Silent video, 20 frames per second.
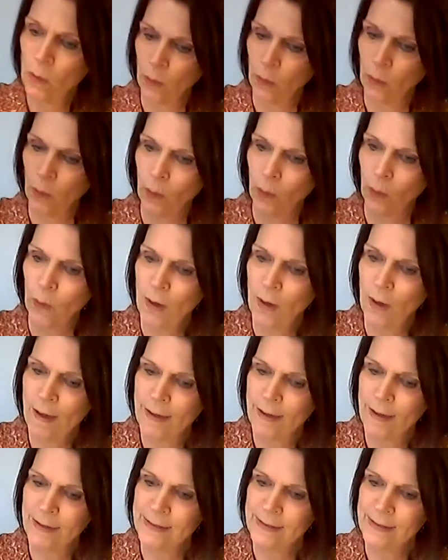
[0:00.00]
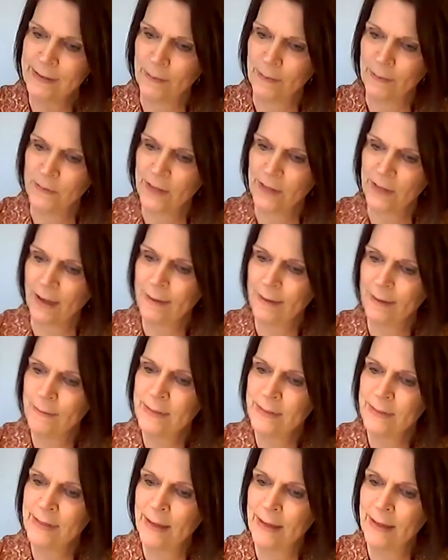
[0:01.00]
Or
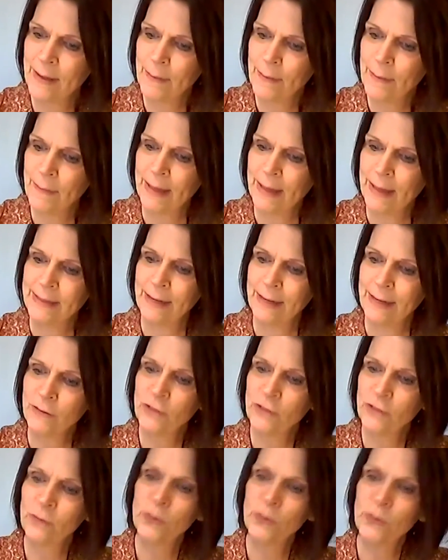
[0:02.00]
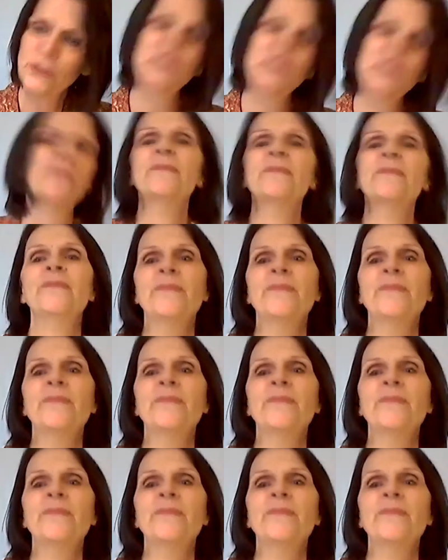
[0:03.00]
sometimes made out of wood.